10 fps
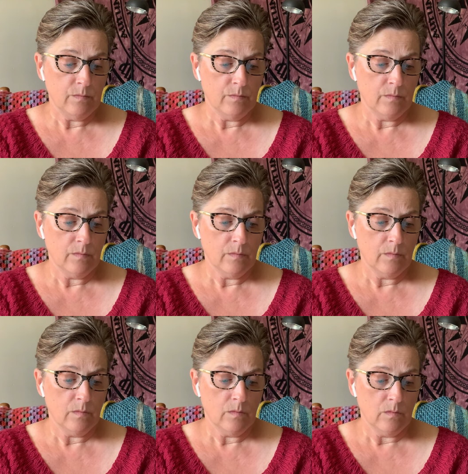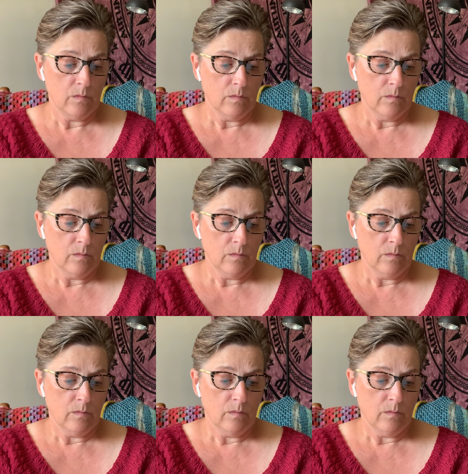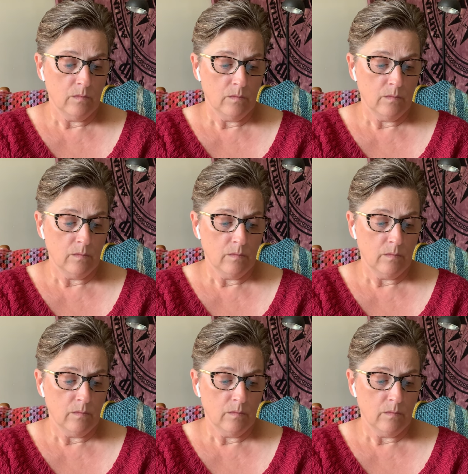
Nothing is said.